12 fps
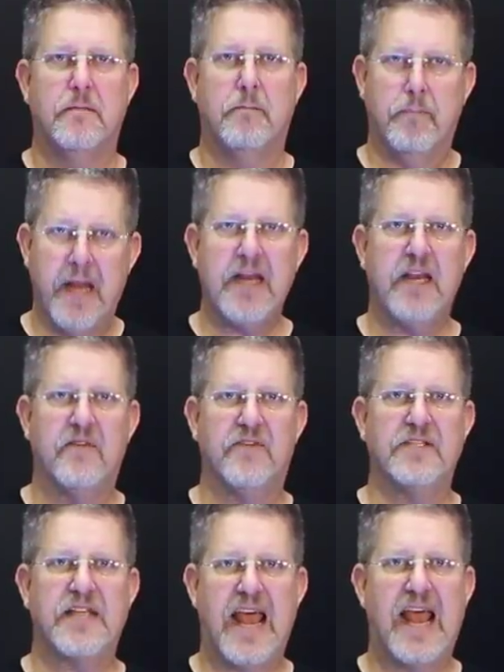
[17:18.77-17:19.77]
Many of
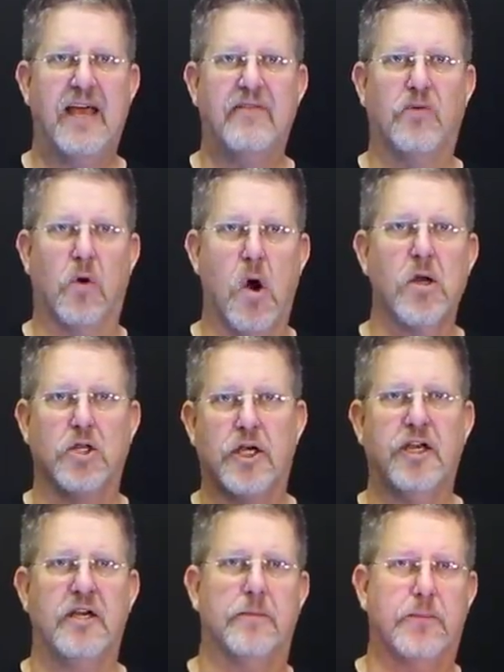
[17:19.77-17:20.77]
us have or are
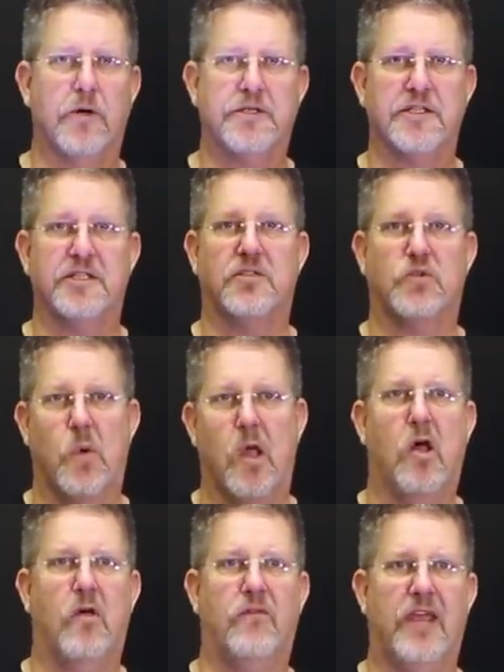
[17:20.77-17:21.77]
looking to purchase
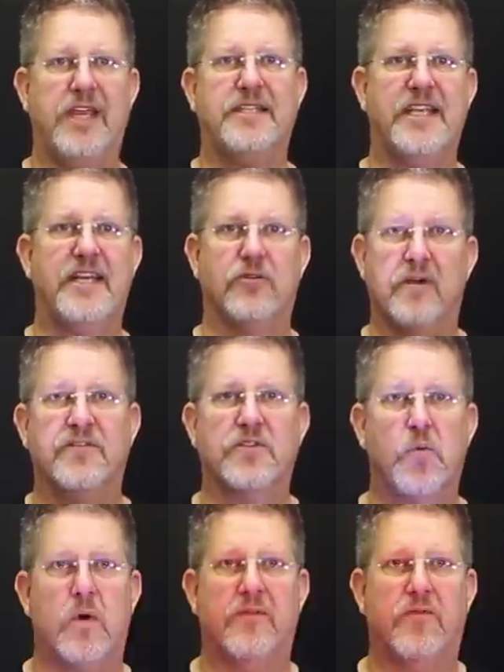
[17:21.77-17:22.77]
twelve, eighteen, or even
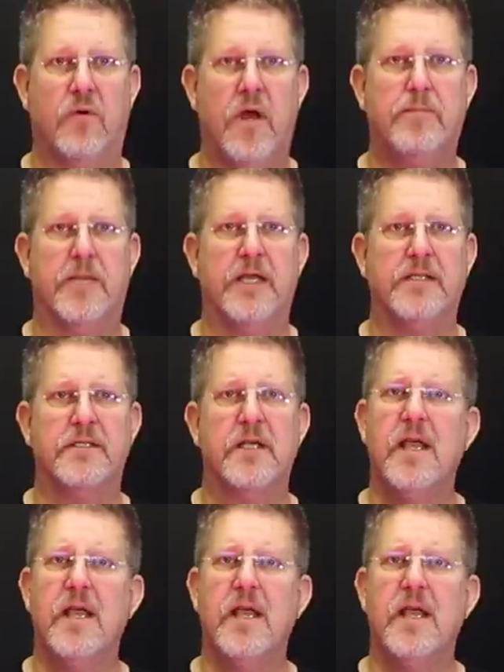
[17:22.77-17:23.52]
twenty-four uplights.